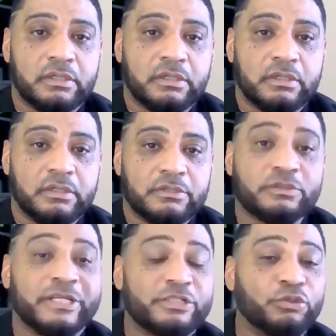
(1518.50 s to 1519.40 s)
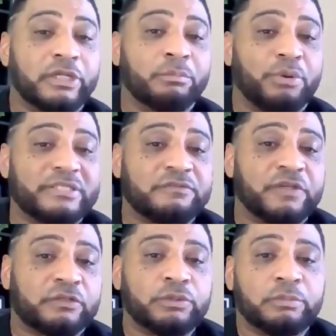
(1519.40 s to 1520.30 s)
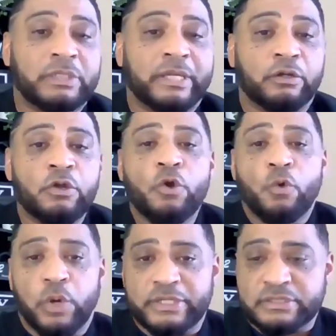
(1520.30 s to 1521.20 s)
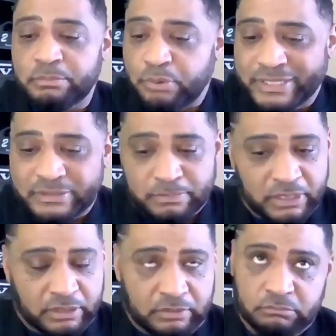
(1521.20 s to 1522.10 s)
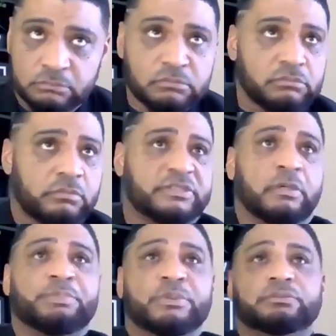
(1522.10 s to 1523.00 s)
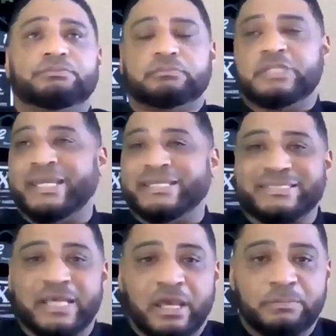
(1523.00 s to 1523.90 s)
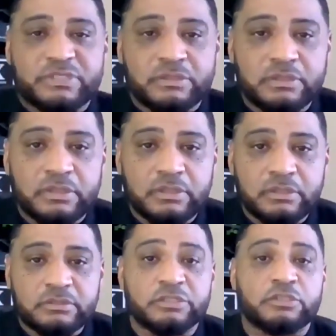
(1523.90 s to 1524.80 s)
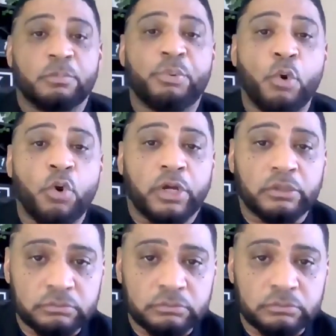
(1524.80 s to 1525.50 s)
so that you can embrace the victory a little bit later. What does embrace mean? Simple. To accept, to support